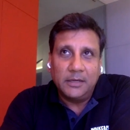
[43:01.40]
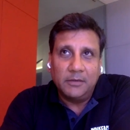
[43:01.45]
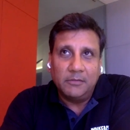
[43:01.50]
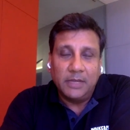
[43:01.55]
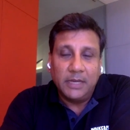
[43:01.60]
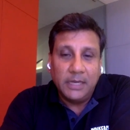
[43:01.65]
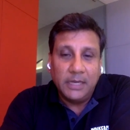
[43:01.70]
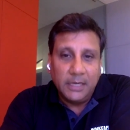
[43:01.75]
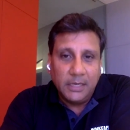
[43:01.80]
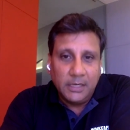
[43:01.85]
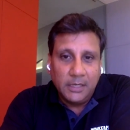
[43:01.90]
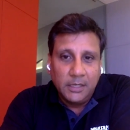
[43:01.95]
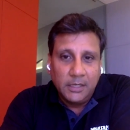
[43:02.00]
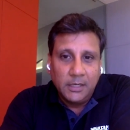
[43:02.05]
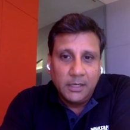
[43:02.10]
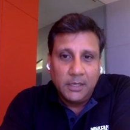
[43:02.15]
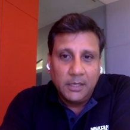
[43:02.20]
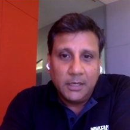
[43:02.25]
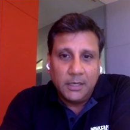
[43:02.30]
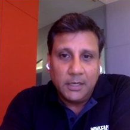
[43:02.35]
had
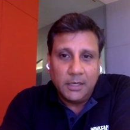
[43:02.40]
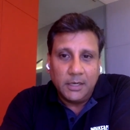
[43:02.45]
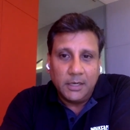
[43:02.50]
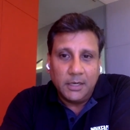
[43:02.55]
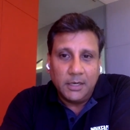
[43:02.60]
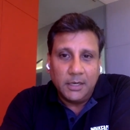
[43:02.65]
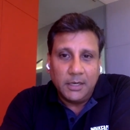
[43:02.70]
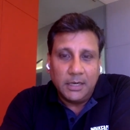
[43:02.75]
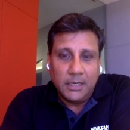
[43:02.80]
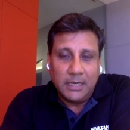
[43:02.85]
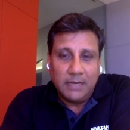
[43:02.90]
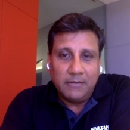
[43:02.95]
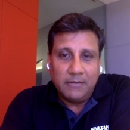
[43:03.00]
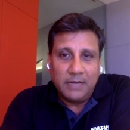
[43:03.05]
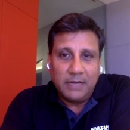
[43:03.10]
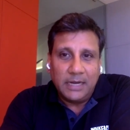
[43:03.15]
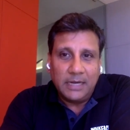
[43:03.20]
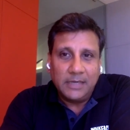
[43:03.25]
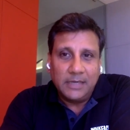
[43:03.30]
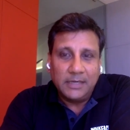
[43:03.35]

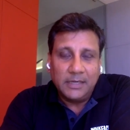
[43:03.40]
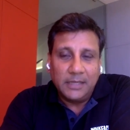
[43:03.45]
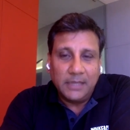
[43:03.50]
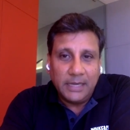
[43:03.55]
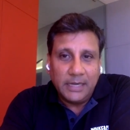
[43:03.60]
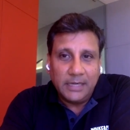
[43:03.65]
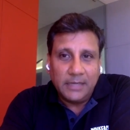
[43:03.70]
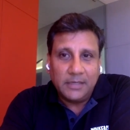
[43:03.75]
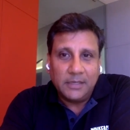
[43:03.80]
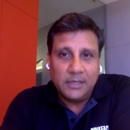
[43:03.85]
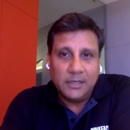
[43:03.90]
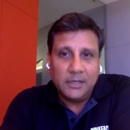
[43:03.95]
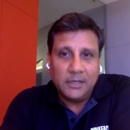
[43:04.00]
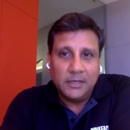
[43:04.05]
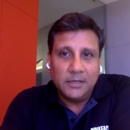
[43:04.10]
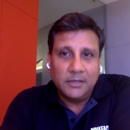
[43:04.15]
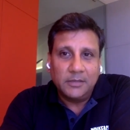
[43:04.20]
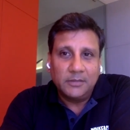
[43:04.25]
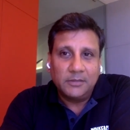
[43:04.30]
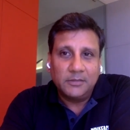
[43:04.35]
I've had great
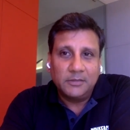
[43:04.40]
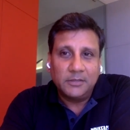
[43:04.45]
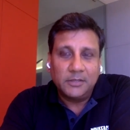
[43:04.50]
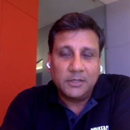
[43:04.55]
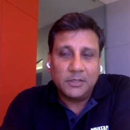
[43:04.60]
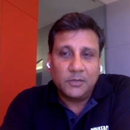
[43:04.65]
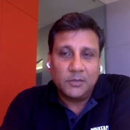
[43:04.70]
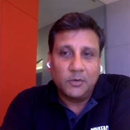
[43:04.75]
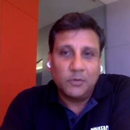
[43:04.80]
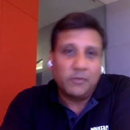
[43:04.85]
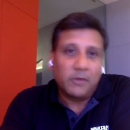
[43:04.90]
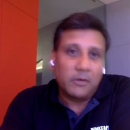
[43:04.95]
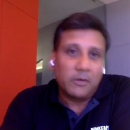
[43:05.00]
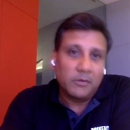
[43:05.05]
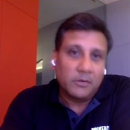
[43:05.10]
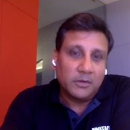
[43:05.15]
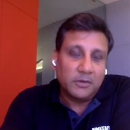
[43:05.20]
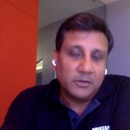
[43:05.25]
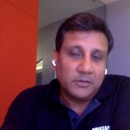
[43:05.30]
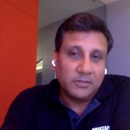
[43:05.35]

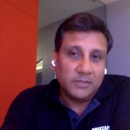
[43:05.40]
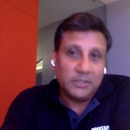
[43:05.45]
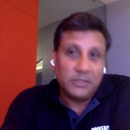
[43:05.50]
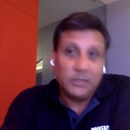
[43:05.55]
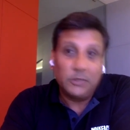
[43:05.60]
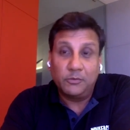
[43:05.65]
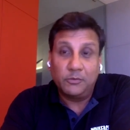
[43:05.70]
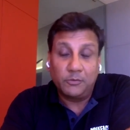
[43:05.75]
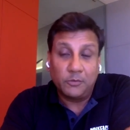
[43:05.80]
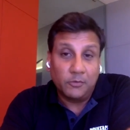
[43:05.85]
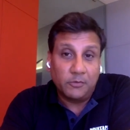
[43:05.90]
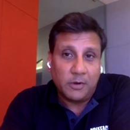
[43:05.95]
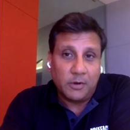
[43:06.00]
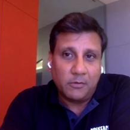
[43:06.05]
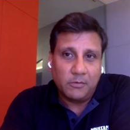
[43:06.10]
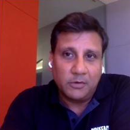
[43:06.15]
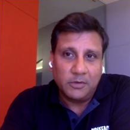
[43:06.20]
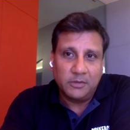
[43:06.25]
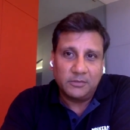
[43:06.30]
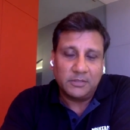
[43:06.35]
co-founders, CTO of
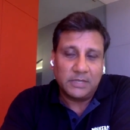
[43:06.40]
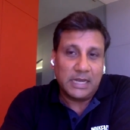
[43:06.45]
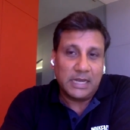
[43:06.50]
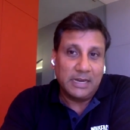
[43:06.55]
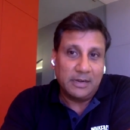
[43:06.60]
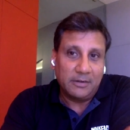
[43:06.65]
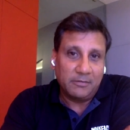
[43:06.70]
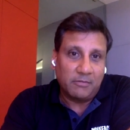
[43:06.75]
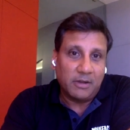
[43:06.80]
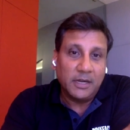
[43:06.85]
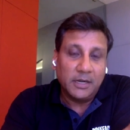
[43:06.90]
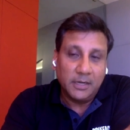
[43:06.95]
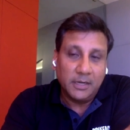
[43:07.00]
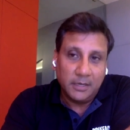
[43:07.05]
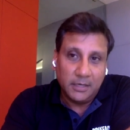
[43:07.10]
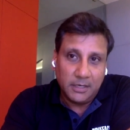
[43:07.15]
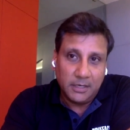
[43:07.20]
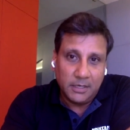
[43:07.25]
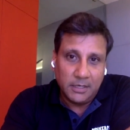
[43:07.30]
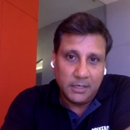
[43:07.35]
co-founders. I had
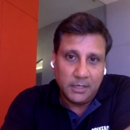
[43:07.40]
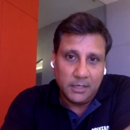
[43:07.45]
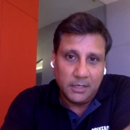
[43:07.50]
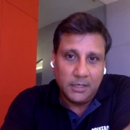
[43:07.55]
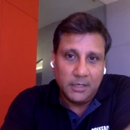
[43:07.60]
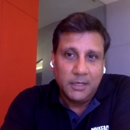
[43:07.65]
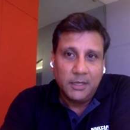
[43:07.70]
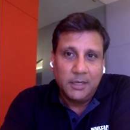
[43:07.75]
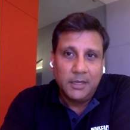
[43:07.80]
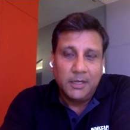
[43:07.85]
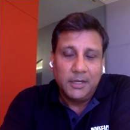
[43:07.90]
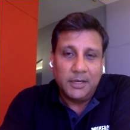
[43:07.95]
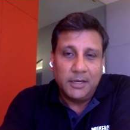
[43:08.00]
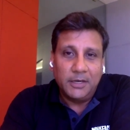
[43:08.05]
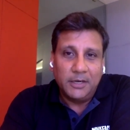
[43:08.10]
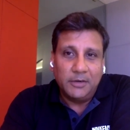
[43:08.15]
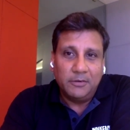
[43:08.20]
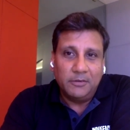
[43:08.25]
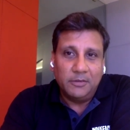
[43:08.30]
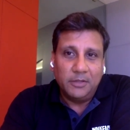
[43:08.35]
one,
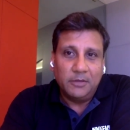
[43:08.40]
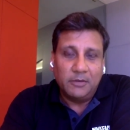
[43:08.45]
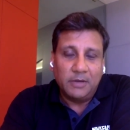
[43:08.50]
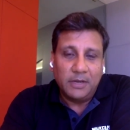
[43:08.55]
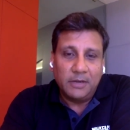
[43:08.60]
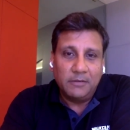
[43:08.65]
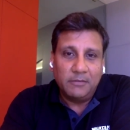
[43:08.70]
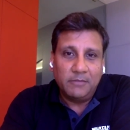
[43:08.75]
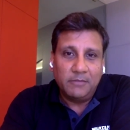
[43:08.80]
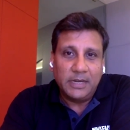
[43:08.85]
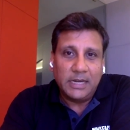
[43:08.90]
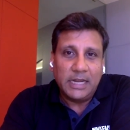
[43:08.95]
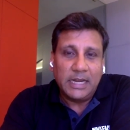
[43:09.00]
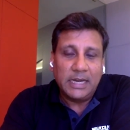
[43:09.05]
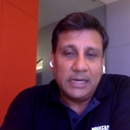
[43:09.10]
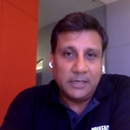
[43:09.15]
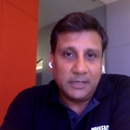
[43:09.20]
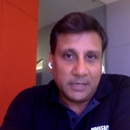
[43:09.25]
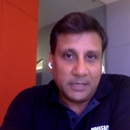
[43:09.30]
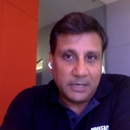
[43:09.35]
the one when
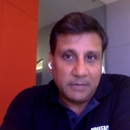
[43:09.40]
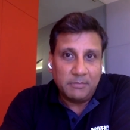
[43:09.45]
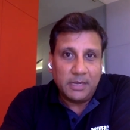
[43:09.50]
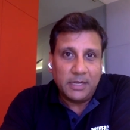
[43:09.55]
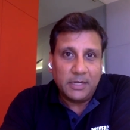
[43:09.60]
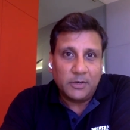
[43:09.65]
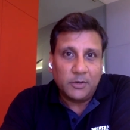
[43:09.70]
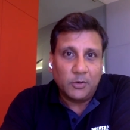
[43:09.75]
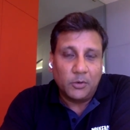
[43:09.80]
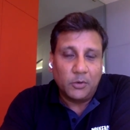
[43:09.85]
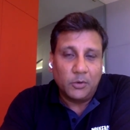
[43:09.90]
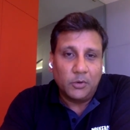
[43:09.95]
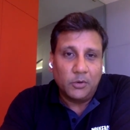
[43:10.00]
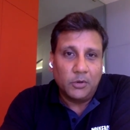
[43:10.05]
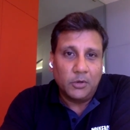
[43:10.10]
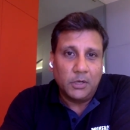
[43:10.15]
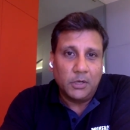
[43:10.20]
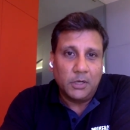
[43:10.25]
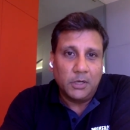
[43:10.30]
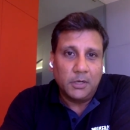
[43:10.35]
I had the
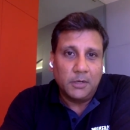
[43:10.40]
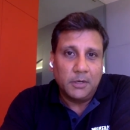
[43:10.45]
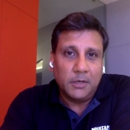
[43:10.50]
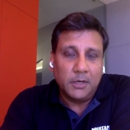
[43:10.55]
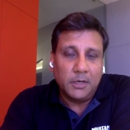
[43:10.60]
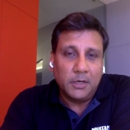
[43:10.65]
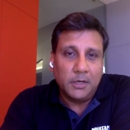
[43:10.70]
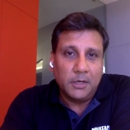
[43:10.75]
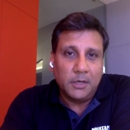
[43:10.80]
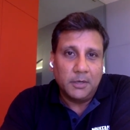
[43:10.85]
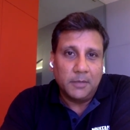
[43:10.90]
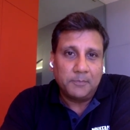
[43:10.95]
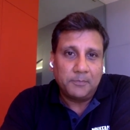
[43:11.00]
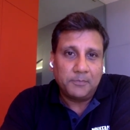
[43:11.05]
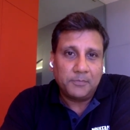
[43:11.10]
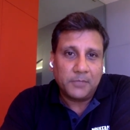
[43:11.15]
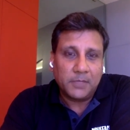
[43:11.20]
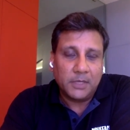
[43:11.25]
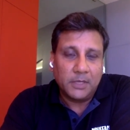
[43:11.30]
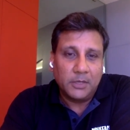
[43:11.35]

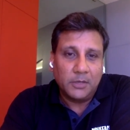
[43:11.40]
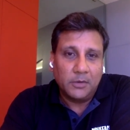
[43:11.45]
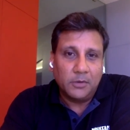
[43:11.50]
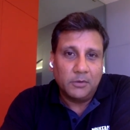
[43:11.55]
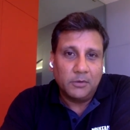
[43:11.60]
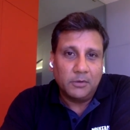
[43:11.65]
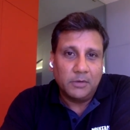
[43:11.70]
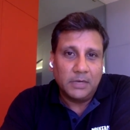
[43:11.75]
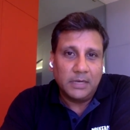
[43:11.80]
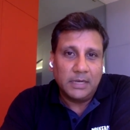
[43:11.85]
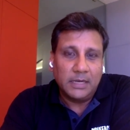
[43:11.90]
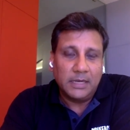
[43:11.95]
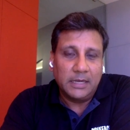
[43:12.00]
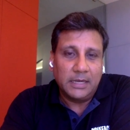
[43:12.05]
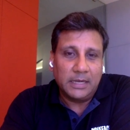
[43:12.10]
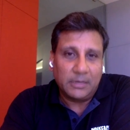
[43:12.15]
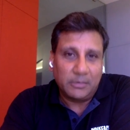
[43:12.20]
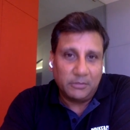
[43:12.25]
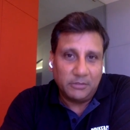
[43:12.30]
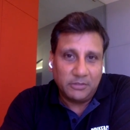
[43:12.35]
TrendMicro, you know,
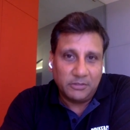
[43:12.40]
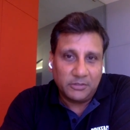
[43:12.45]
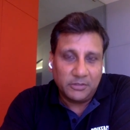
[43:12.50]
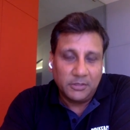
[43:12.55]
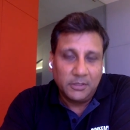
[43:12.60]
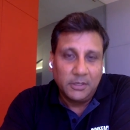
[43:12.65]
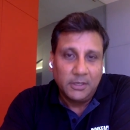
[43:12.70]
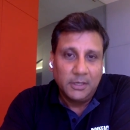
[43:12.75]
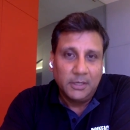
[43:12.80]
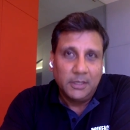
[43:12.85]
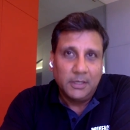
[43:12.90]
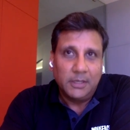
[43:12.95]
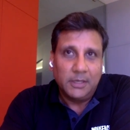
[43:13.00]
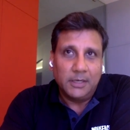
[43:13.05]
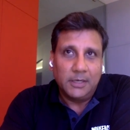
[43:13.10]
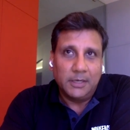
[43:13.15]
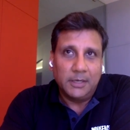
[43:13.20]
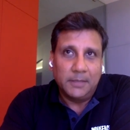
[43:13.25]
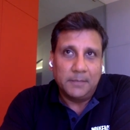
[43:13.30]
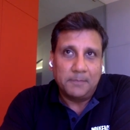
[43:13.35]
acquisition.
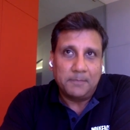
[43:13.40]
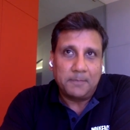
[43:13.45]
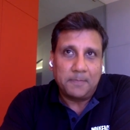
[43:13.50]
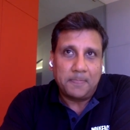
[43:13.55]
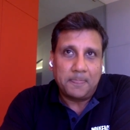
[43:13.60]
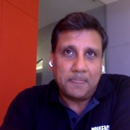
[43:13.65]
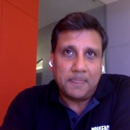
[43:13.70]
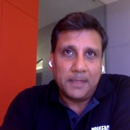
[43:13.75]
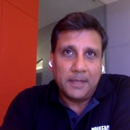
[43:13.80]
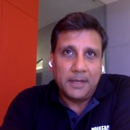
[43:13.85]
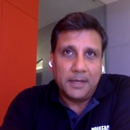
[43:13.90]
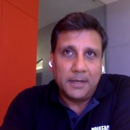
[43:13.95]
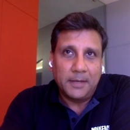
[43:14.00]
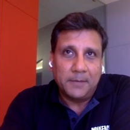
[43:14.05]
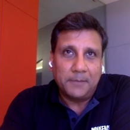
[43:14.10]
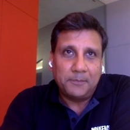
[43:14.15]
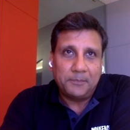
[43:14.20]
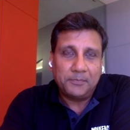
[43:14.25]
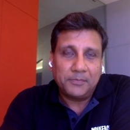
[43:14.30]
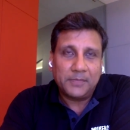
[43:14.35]

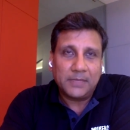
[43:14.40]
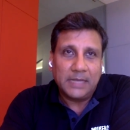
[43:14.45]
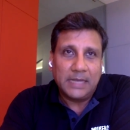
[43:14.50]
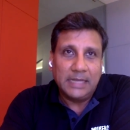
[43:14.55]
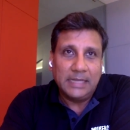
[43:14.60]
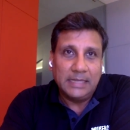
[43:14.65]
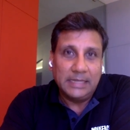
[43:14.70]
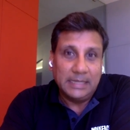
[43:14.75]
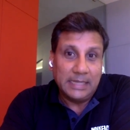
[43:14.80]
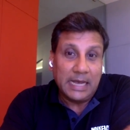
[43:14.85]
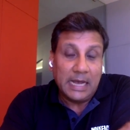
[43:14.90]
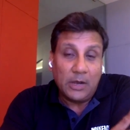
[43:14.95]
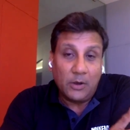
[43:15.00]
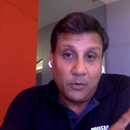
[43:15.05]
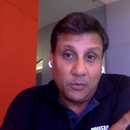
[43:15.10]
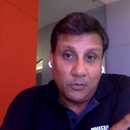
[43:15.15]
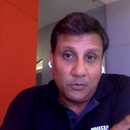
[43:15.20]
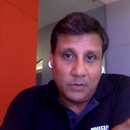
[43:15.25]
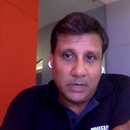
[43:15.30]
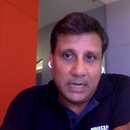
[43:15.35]
And
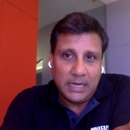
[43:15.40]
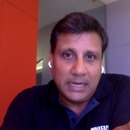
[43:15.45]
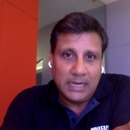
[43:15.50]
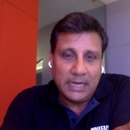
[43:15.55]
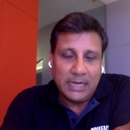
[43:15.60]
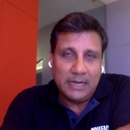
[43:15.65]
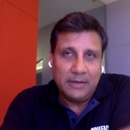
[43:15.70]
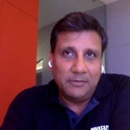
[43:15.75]
now